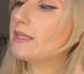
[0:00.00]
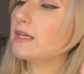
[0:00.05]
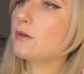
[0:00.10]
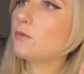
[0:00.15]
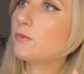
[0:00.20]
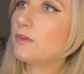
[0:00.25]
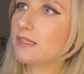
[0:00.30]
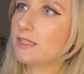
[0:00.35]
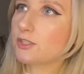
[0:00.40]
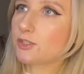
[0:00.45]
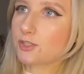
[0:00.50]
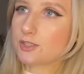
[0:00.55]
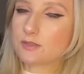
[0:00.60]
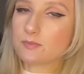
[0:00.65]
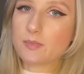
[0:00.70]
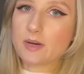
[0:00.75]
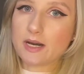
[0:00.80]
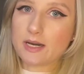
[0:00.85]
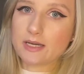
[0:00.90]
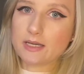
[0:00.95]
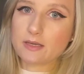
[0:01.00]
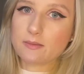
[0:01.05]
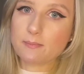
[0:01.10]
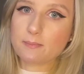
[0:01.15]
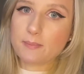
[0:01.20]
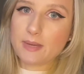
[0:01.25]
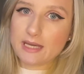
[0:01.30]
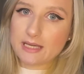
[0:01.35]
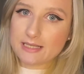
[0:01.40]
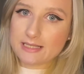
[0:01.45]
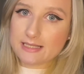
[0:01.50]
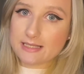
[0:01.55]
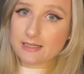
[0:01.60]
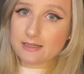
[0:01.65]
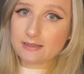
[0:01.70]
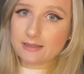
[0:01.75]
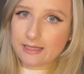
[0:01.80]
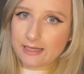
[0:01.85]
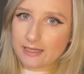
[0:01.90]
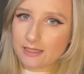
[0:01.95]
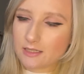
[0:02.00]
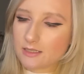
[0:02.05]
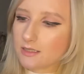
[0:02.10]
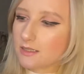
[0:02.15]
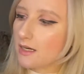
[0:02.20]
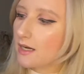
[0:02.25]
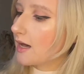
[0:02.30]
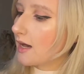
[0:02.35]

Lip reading: I finished my basic layer,